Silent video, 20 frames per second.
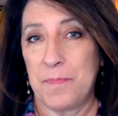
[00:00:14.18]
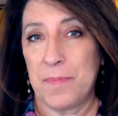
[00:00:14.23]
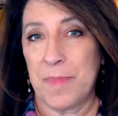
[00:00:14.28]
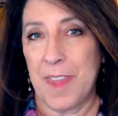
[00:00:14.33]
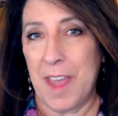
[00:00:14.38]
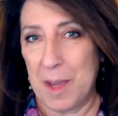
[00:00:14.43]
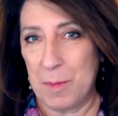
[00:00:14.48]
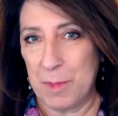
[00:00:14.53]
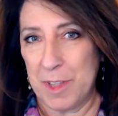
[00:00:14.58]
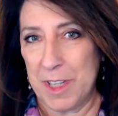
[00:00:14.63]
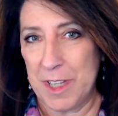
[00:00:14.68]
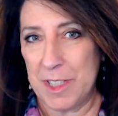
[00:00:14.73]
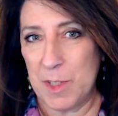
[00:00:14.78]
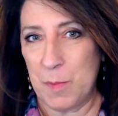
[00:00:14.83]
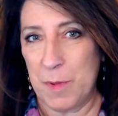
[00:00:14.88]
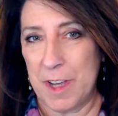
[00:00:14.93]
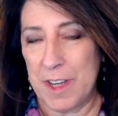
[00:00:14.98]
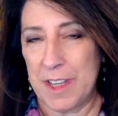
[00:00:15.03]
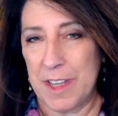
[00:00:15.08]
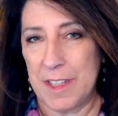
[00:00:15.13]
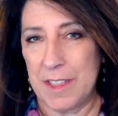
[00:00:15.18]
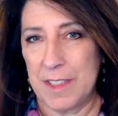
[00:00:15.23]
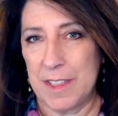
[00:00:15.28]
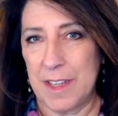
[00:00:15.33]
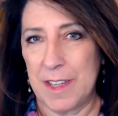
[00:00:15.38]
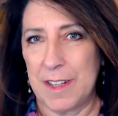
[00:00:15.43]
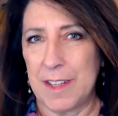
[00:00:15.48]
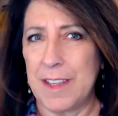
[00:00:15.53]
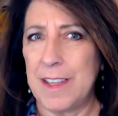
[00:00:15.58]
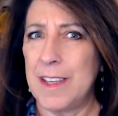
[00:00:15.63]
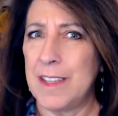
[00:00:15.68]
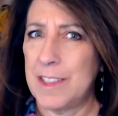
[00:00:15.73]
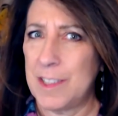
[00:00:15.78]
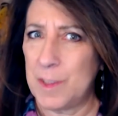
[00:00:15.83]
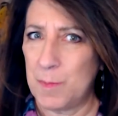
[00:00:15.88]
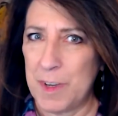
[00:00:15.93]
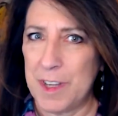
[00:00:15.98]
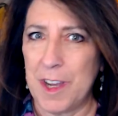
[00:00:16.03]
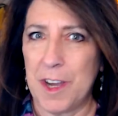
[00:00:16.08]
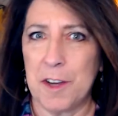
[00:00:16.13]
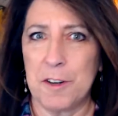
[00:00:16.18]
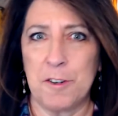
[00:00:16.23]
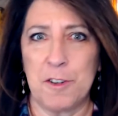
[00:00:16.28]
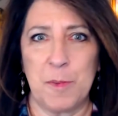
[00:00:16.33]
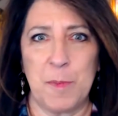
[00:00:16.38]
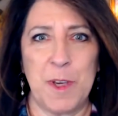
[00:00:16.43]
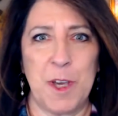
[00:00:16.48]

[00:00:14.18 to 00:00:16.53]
I'm Lisa Bonnice, and it's my honor to